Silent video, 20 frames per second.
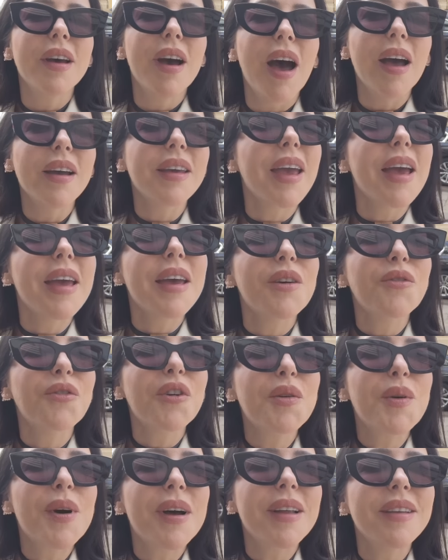Okay,
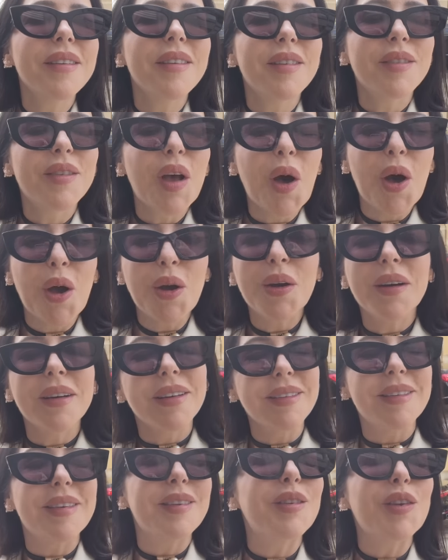everyone, so
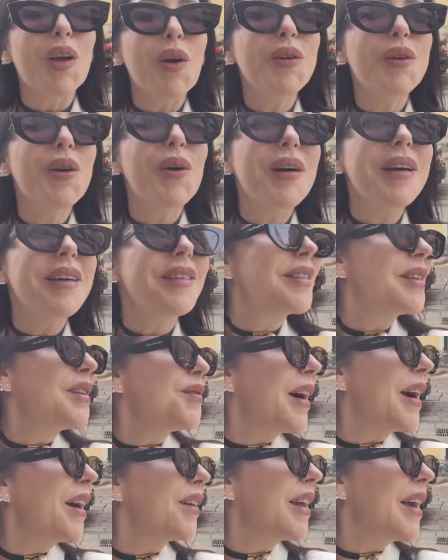noisy
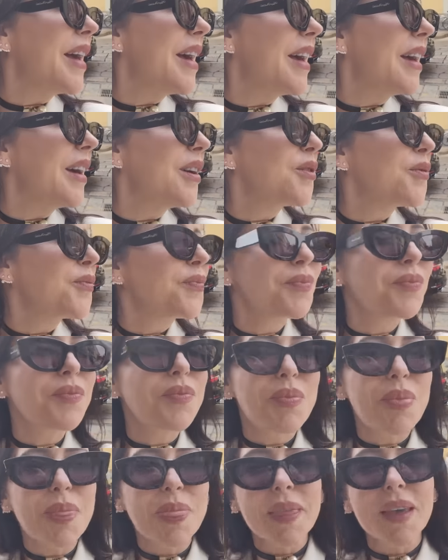around here.
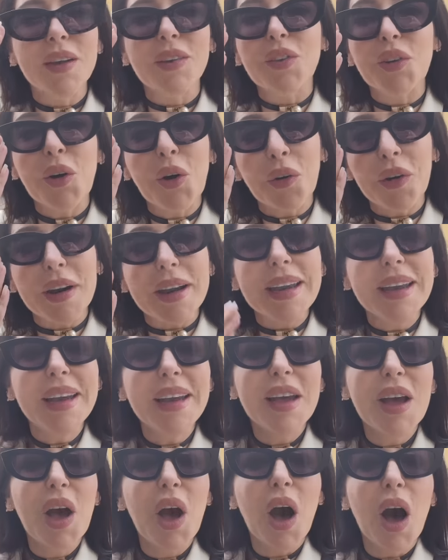Sorry.
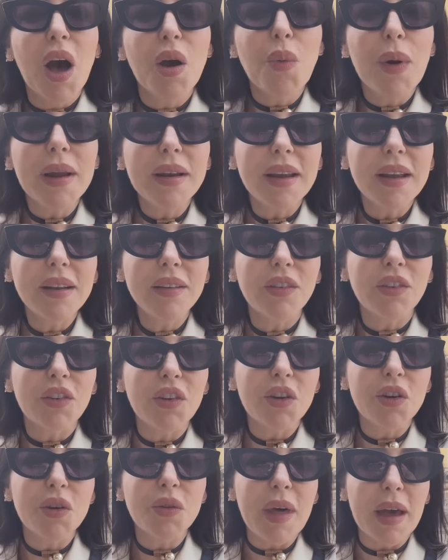I went
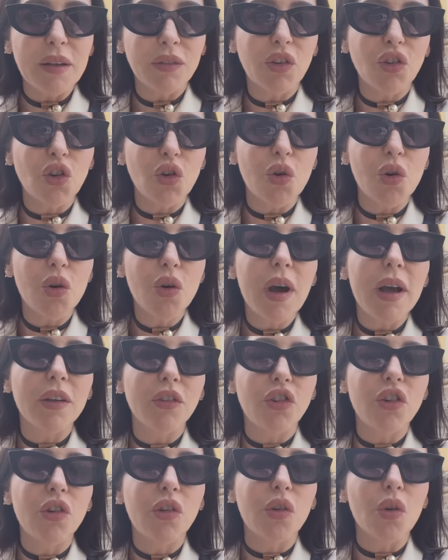into that store,
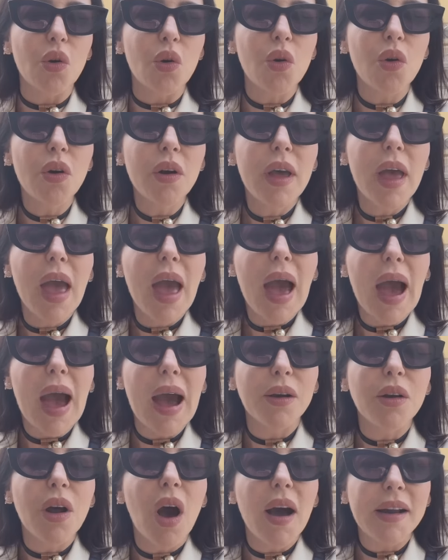as you saw,
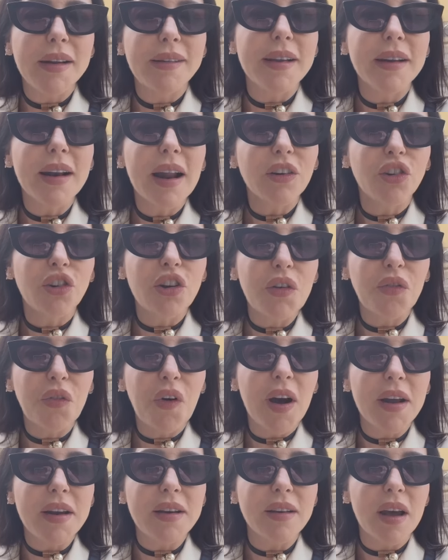and I did actually
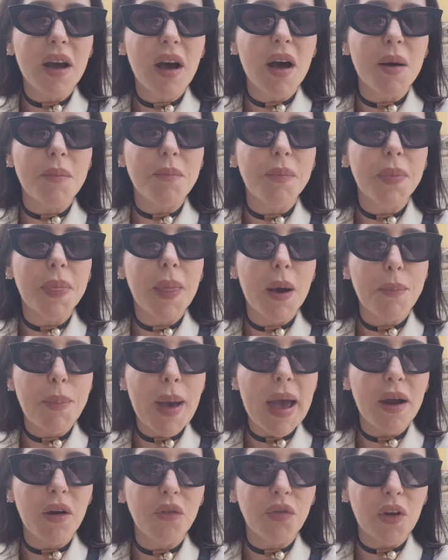find a
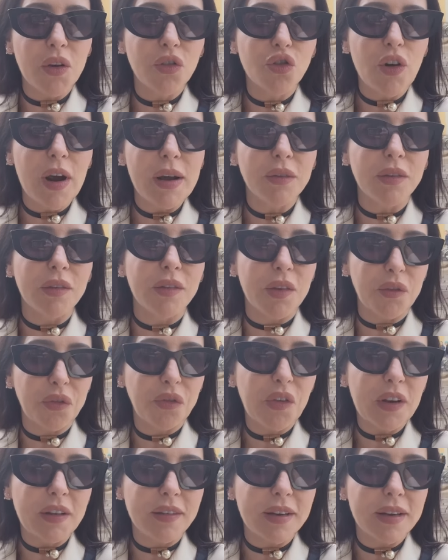pair of those trousers that
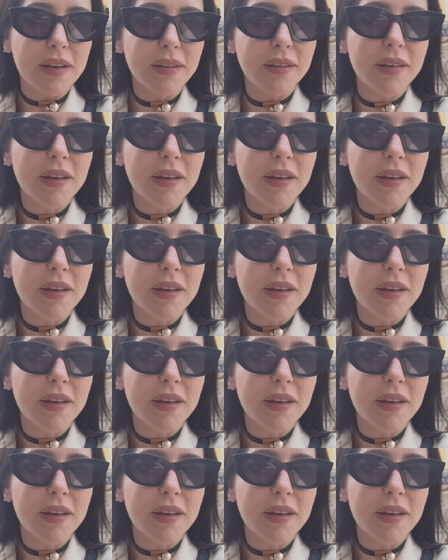fitted,